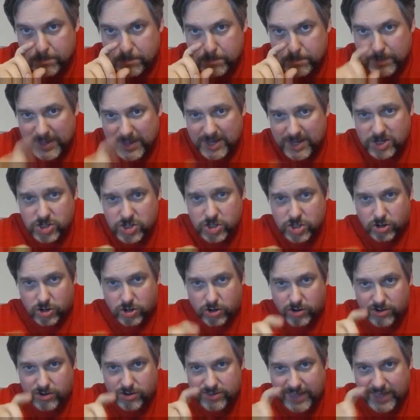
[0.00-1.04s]

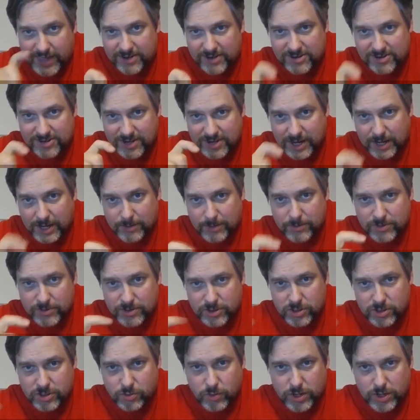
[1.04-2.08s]
picture that same
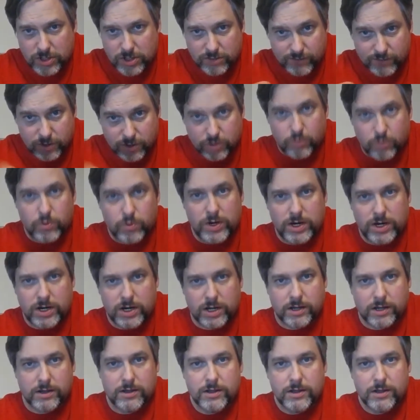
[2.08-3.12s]
situation that you're
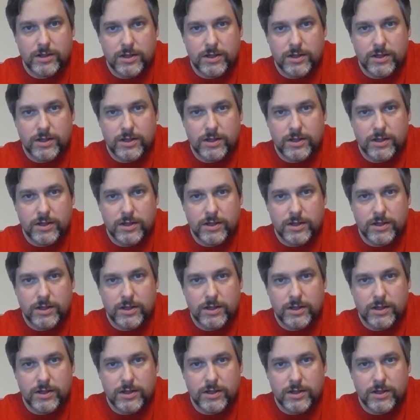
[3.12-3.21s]
reading